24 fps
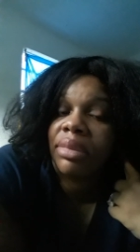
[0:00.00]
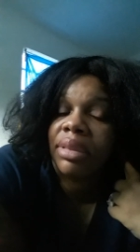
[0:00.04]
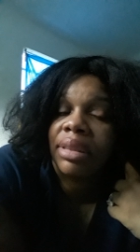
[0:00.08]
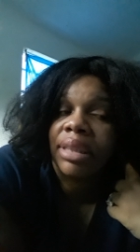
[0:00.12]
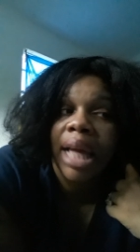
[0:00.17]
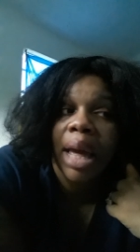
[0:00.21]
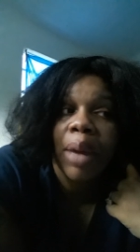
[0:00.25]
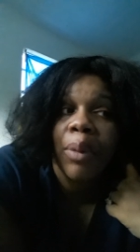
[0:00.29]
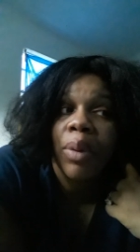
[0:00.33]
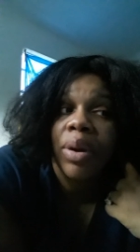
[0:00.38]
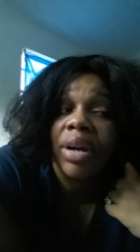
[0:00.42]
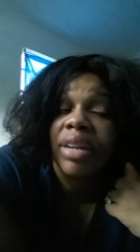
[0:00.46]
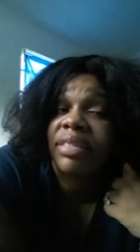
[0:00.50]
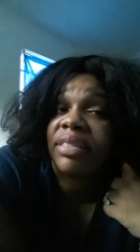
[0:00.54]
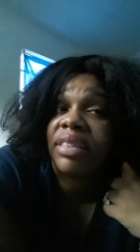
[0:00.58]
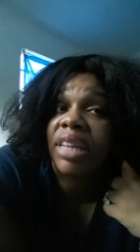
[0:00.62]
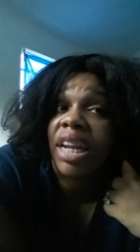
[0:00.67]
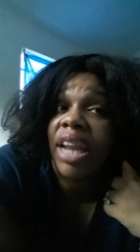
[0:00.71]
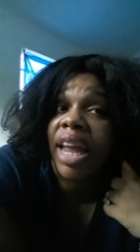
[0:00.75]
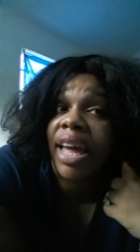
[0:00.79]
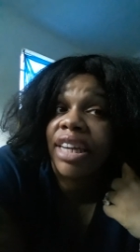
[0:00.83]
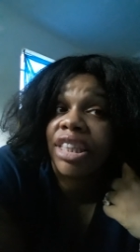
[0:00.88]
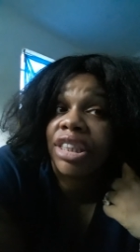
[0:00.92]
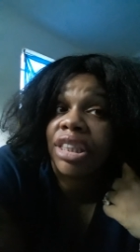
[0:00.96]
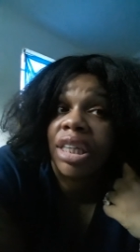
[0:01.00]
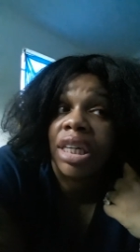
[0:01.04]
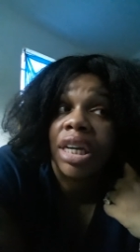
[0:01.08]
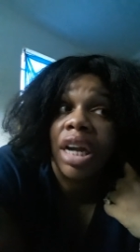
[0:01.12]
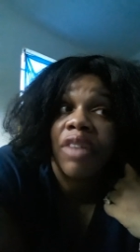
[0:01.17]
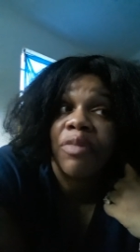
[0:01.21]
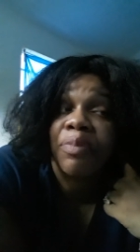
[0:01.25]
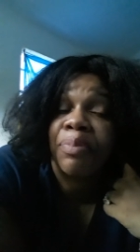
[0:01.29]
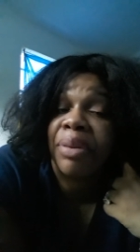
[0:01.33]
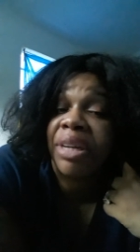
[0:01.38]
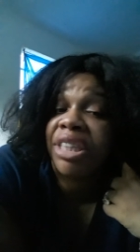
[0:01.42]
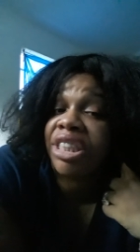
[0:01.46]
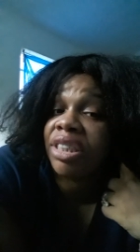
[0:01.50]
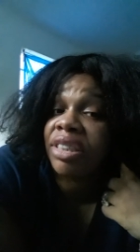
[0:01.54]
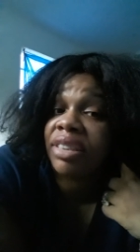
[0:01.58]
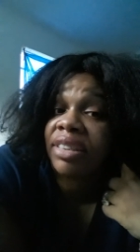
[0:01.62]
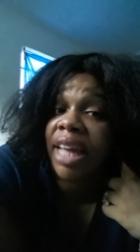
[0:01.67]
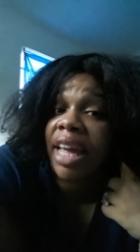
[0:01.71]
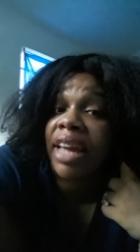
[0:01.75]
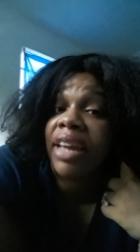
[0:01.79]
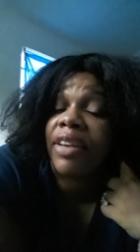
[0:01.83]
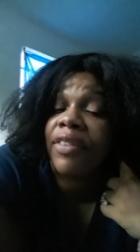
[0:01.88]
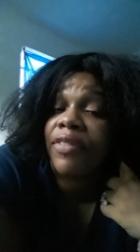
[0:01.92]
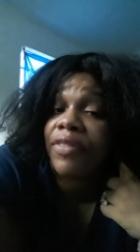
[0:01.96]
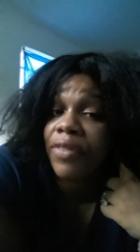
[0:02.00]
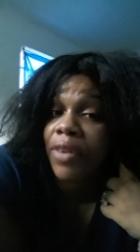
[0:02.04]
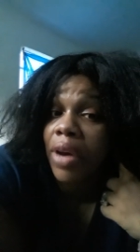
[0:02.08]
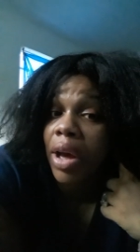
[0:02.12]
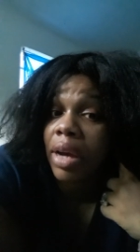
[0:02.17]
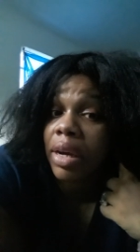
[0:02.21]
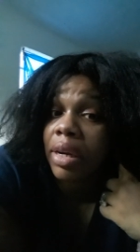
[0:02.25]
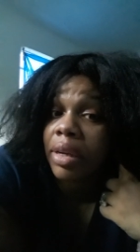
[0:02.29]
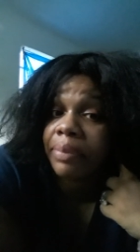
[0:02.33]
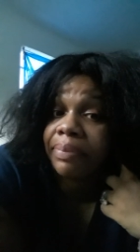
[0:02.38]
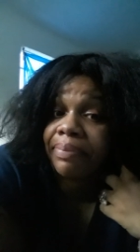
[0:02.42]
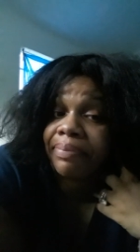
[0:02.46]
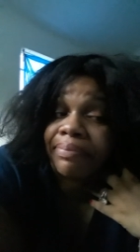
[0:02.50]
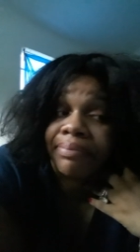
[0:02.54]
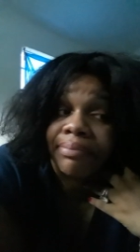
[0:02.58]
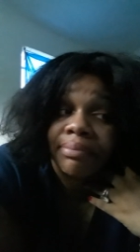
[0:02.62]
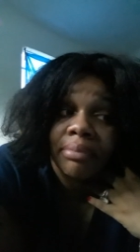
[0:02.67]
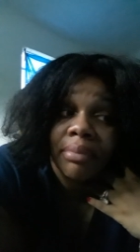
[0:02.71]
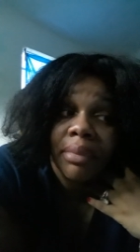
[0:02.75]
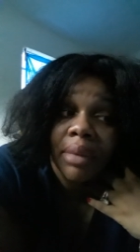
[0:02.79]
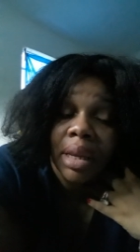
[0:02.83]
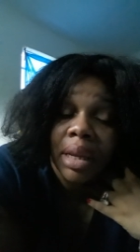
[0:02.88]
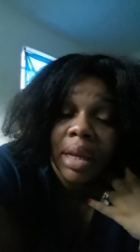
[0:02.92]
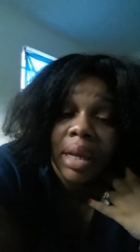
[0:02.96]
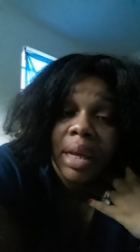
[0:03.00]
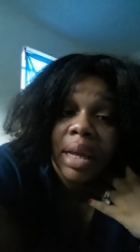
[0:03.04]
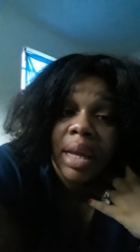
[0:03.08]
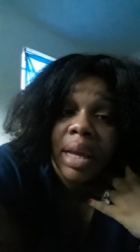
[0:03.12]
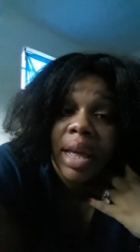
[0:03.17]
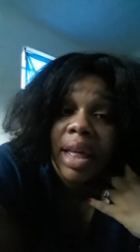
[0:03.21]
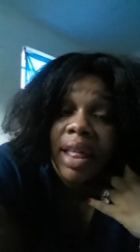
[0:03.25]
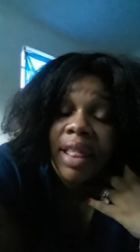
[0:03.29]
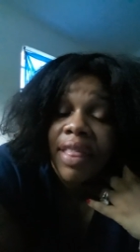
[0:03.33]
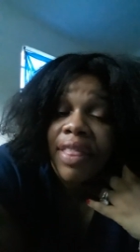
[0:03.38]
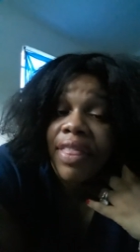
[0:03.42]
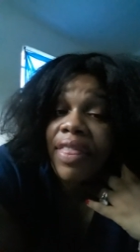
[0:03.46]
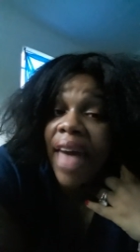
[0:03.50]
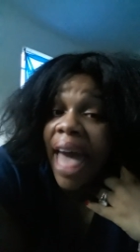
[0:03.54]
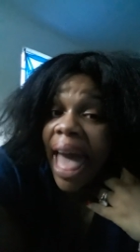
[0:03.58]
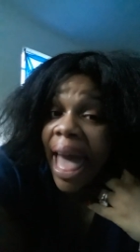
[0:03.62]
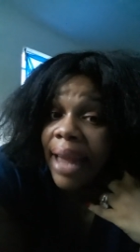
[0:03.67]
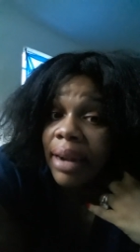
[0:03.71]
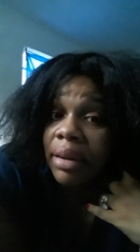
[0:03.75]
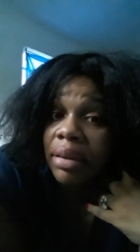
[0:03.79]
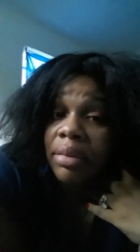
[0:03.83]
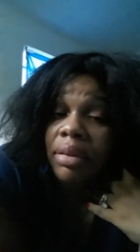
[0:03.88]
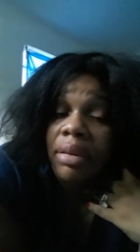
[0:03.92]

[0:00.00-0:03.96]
They want a selection of bitches they can fuck that